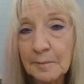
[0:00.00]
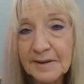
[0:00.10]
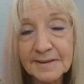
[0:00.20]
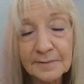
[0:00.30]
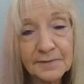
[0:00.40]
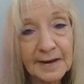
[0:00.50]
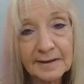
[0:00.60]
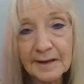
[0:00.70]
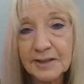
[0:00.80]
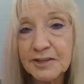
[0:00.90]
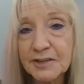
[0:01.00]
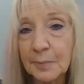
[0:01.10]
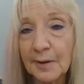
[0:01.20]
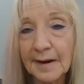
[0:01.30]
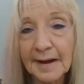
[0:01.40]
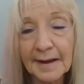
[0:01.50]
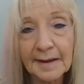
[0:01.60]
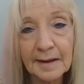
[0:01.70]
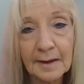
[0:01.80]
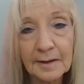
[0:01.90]
disinfectant
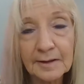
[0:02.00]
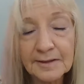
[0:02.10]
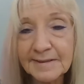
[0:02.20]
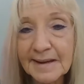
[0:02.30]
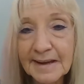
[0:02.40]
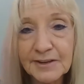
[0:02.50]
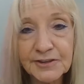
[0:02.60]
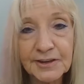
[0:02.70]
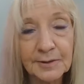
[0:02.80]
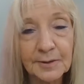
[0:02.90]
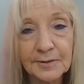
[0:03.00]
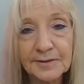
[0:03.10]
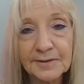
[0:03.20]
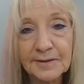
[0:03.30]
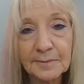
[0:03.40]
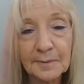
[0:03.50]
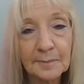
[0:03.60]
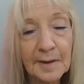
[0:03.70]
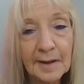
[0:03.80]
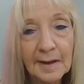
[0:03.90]
spray, sneeze shields,
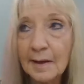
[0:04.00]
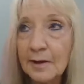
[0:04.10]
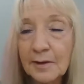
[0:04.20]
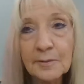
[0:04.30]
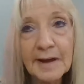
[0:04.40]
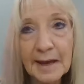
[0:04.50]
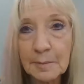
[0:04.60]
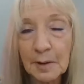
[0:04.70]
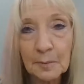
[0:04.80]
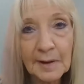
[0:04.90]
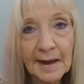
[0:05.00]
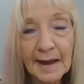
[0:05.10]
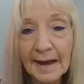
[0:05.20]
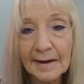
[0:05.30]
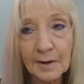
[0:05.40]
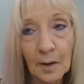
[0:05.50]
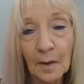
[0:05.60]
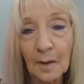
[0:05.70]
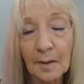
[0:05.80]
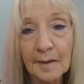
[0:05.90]
you name it, we had it
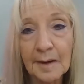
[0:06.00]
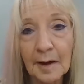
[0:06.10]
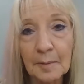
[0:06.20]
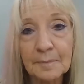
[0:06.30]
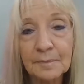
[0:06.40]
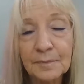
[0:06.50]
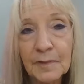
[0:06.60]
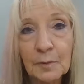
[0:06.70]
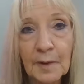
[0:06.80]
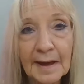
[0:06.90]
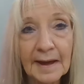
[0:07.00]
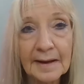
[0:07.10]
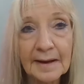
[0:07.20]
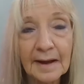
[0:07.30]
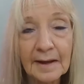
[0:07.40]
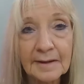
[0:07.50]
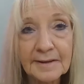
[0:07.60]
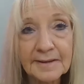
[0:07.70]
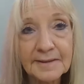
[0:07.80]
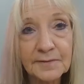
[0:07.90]
all. We had
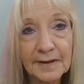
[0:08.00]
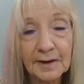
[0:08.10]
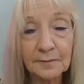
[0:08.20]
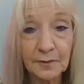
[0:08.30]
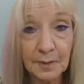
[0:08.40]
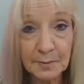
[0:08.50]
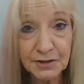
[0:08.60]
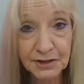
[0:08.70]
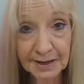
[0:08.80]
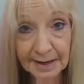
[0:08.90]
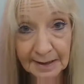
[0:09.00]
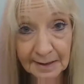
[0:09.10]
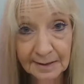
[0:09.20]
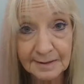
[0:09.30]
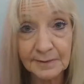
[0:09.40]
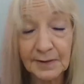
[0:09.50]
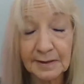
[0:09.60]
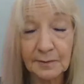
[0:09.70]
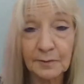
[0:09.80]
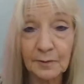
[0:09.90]
disinfectant for the machine,
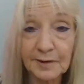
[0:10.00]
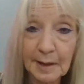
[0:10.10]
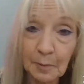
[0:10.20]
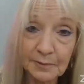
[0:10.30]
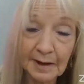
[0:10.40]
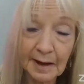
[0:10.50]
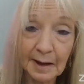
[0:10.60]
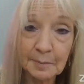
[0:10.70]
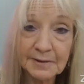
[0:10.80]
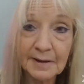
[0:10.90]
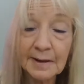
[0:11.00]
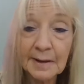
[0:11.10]
disinfectant for tabletops.